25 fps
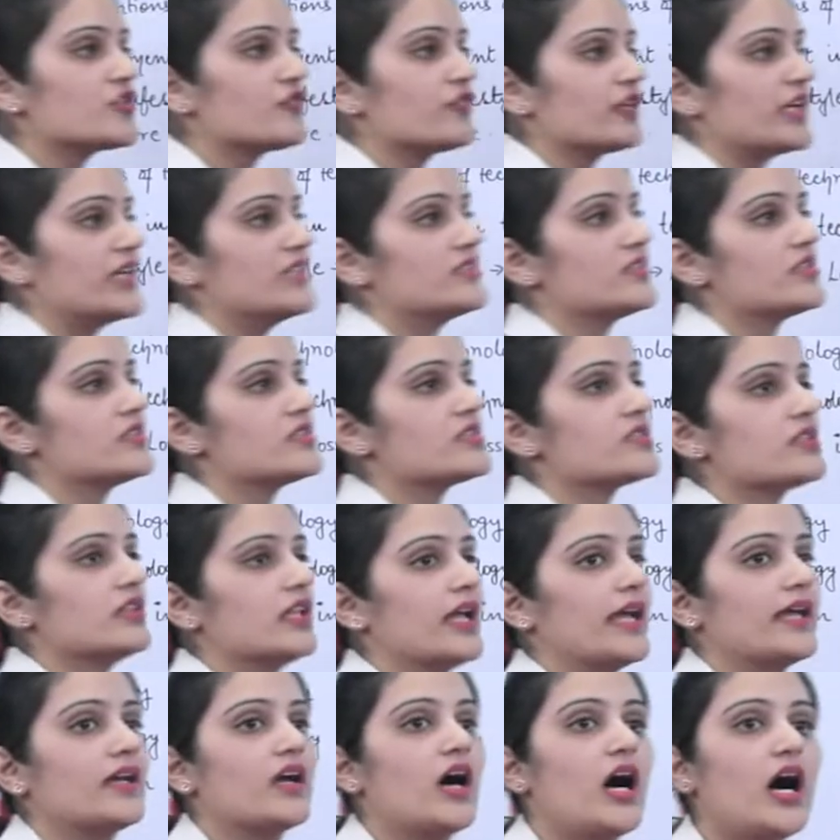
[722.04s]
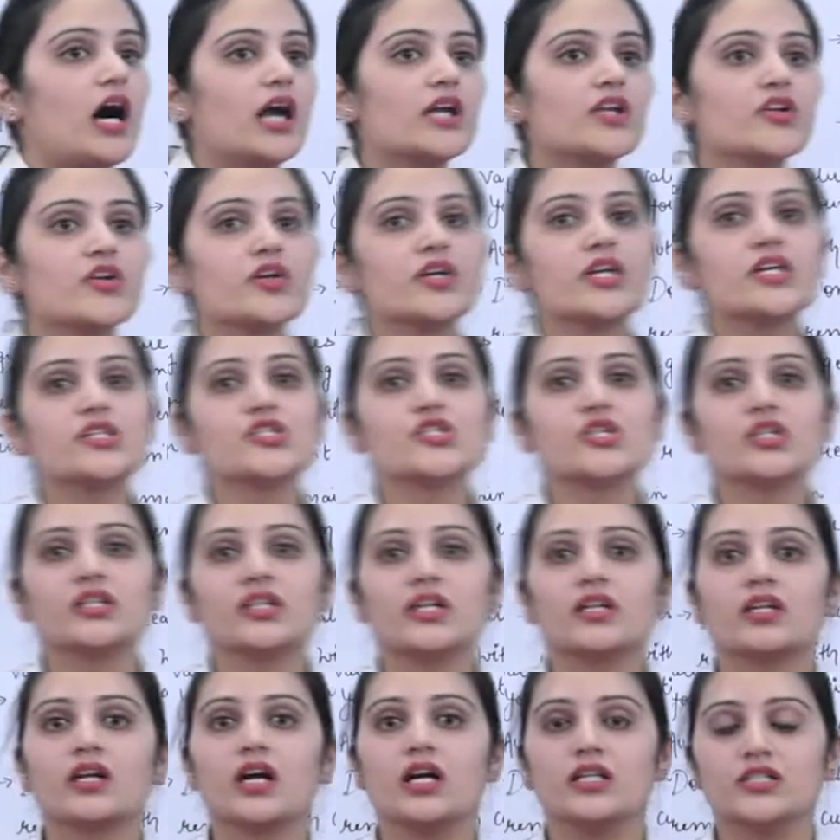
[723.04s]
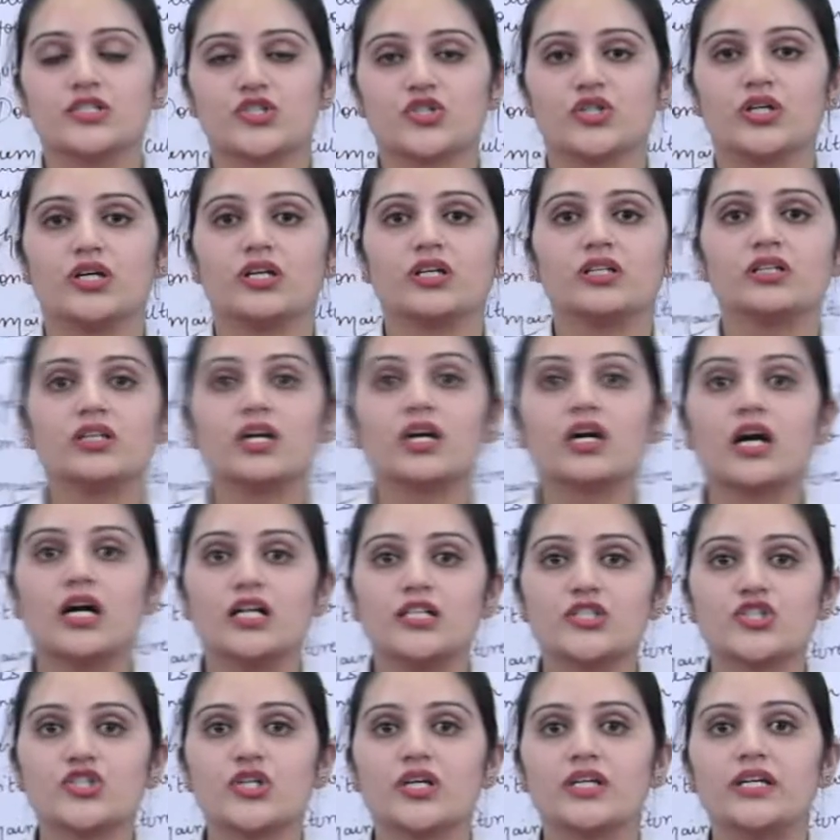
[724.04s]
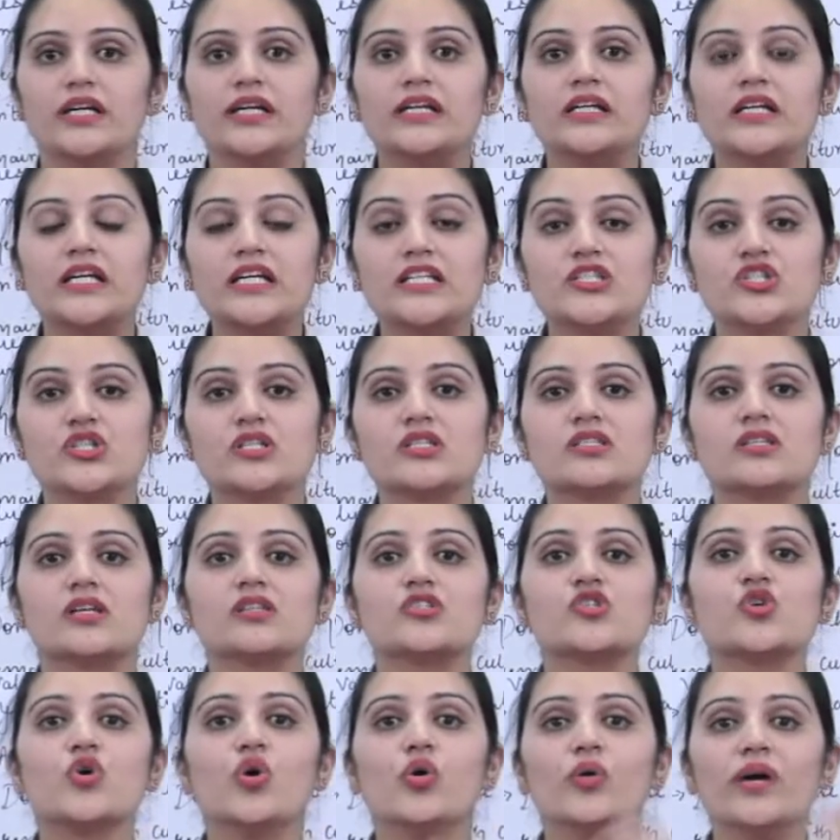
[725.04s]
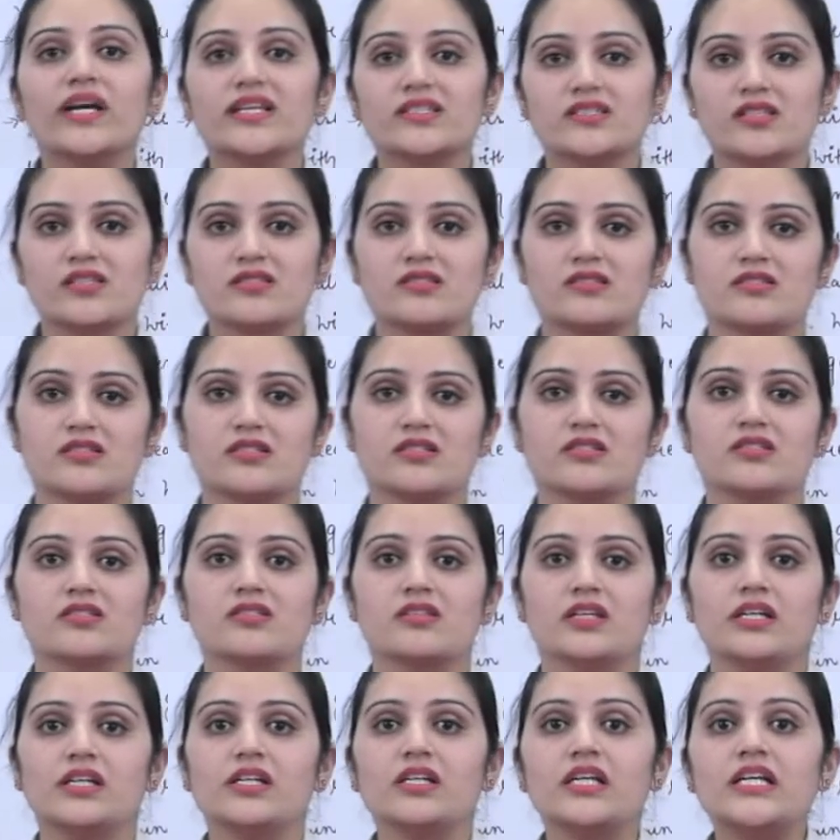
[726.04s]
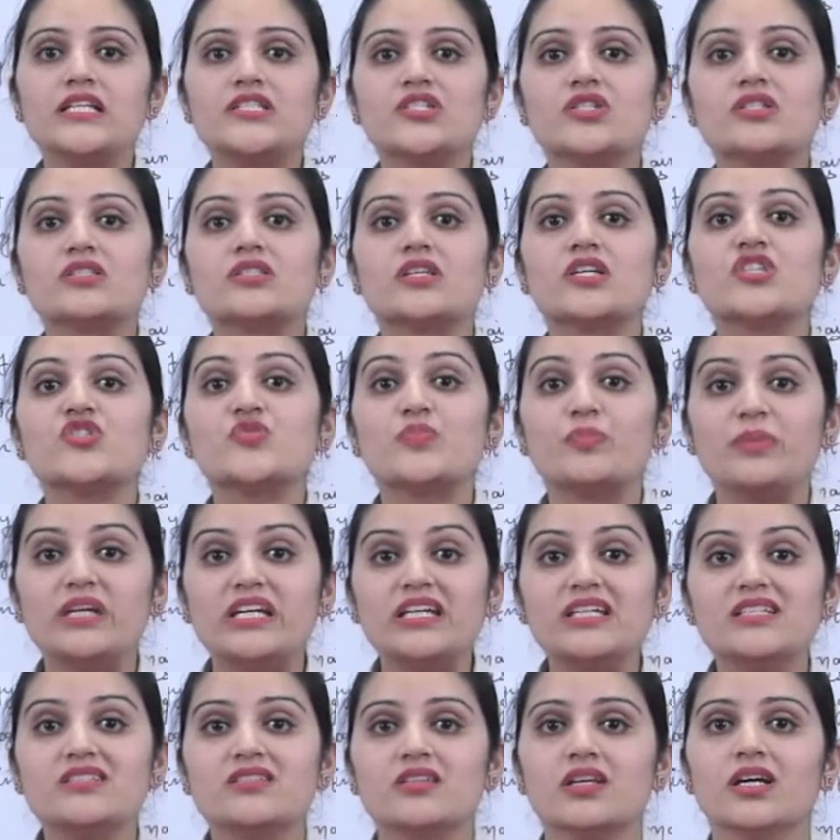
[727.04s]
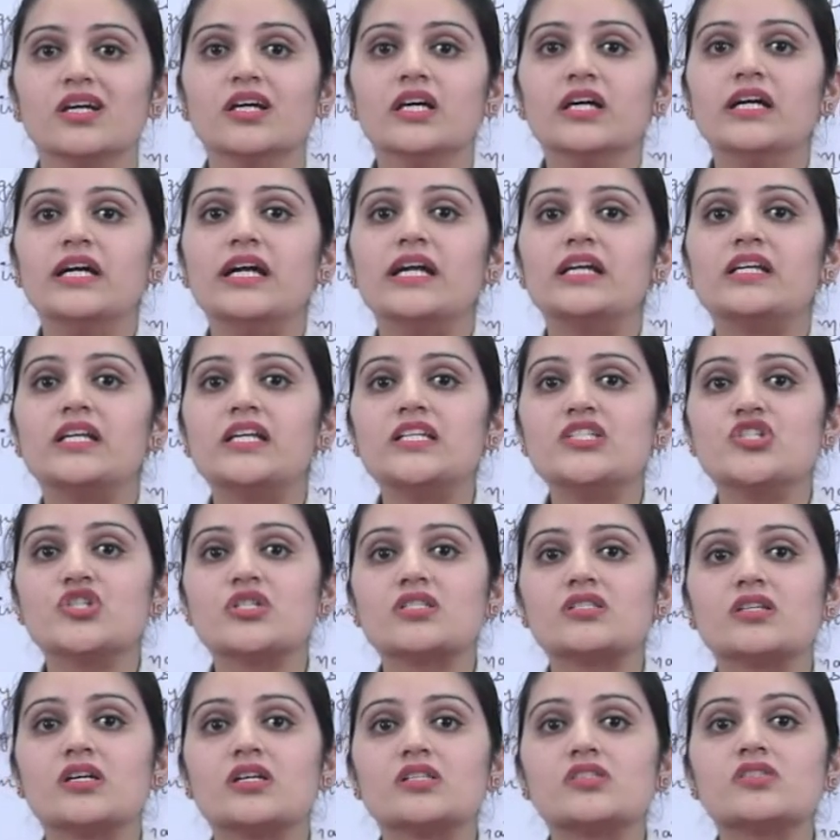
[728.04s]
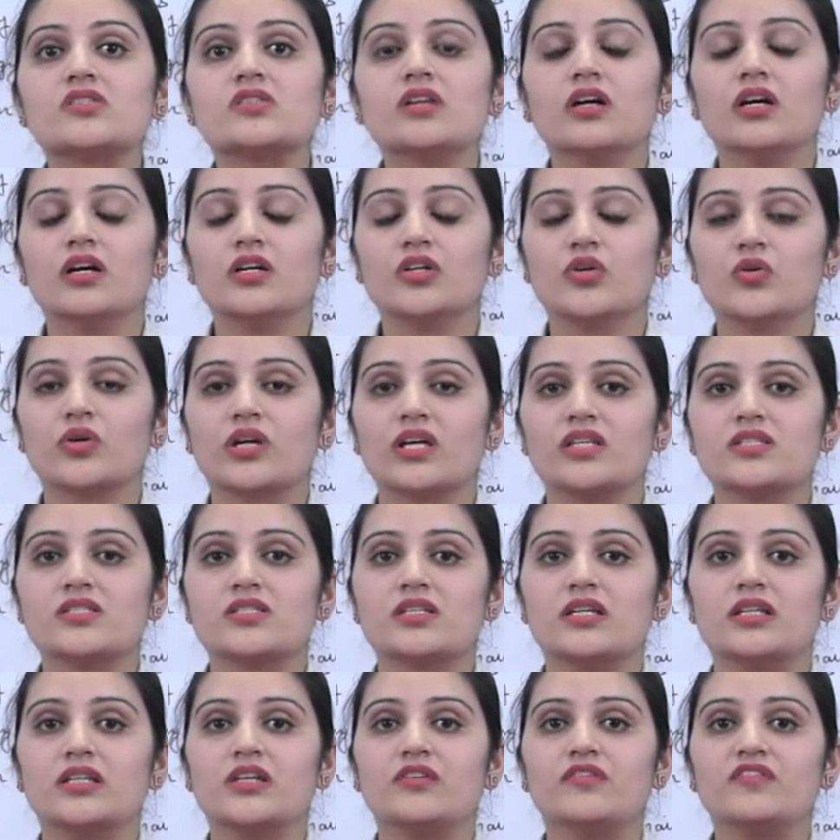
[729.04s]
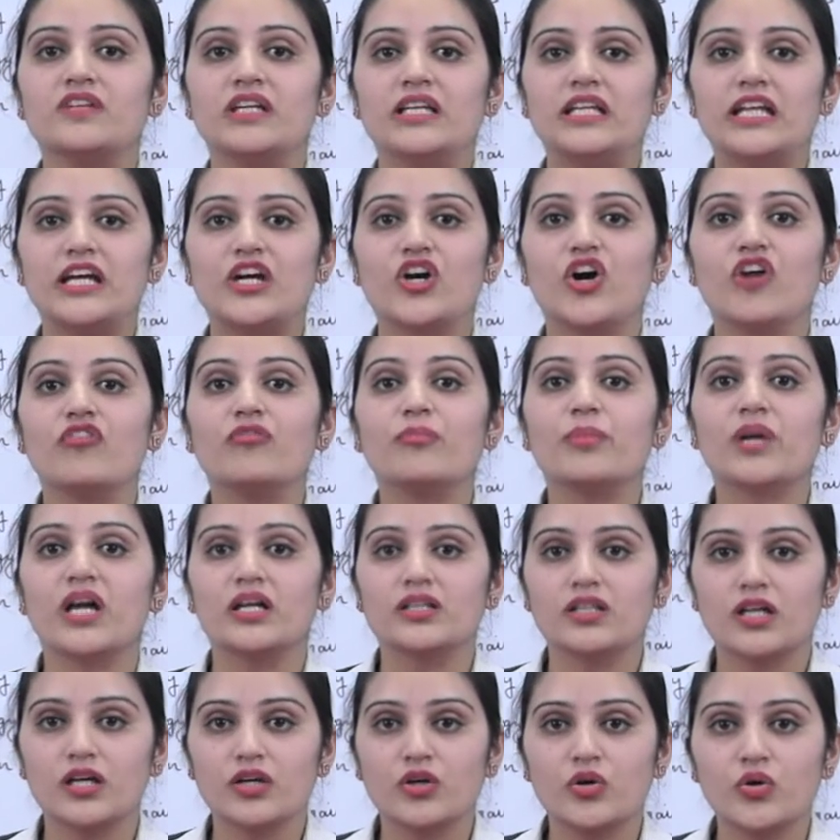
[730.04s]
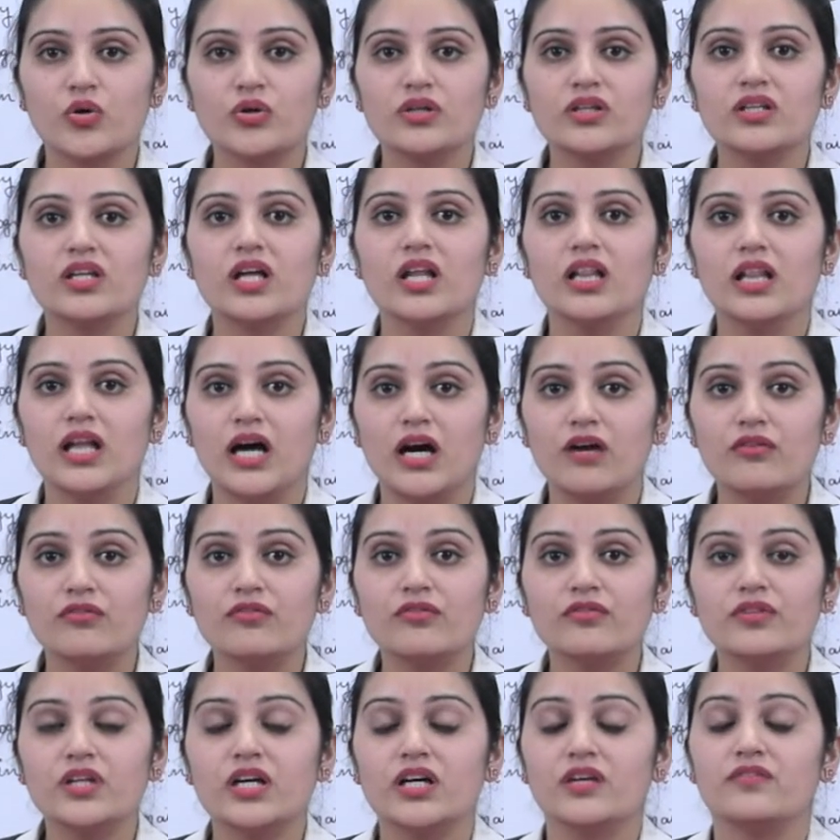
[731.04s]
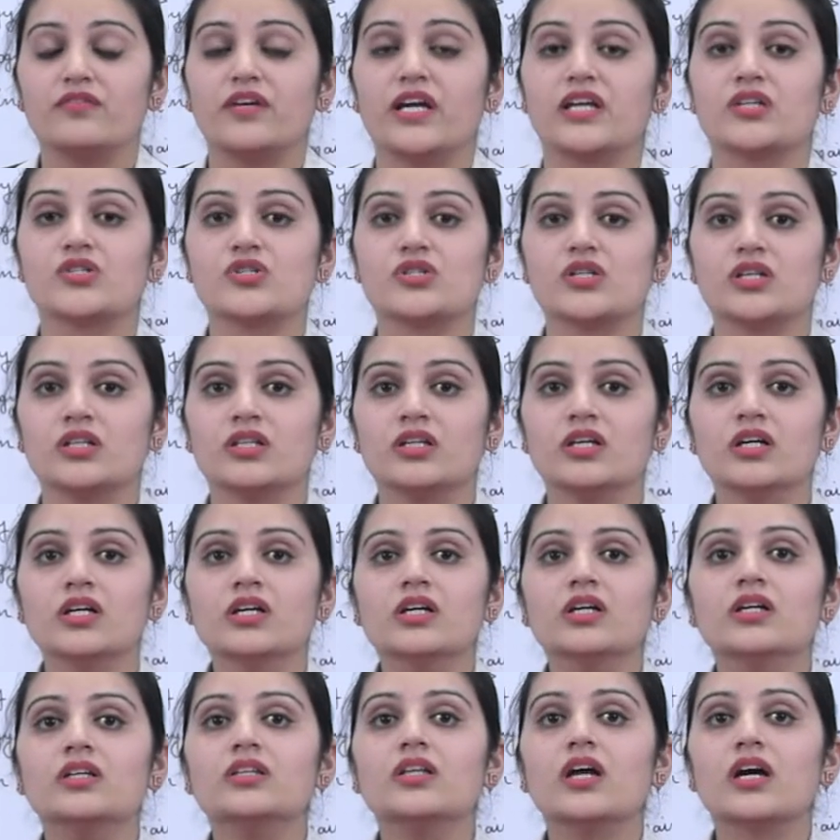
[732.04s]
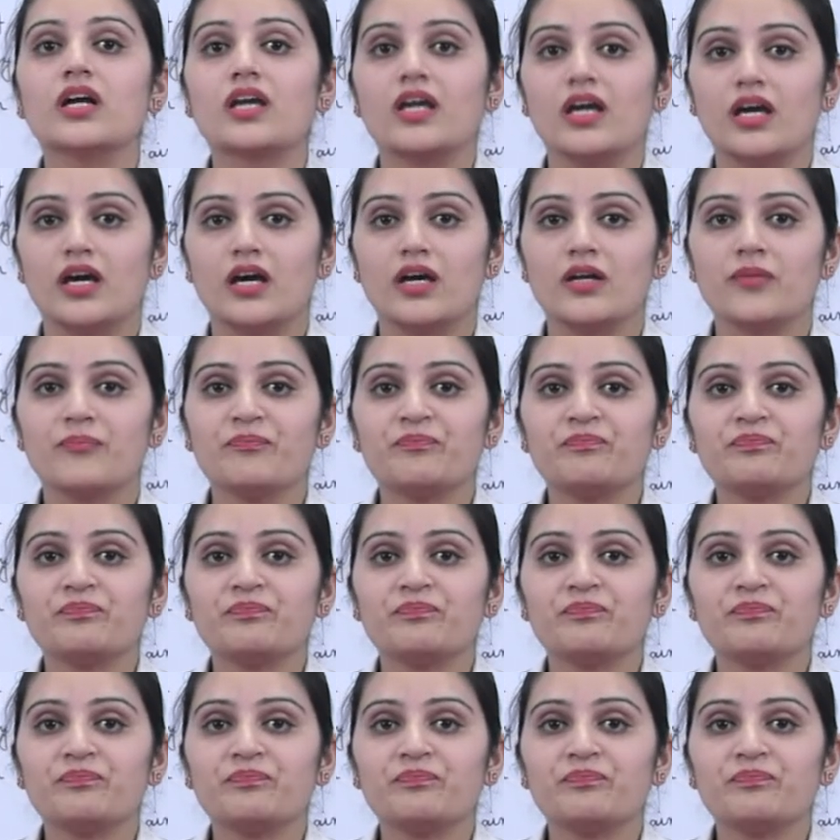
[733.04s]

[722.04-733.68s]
phrases like art, tradition and culture. The culture, it teaches us coexistence, it teaches us peace, it teaches us you can say the feeling of brotherhood, the love, the affection, the care.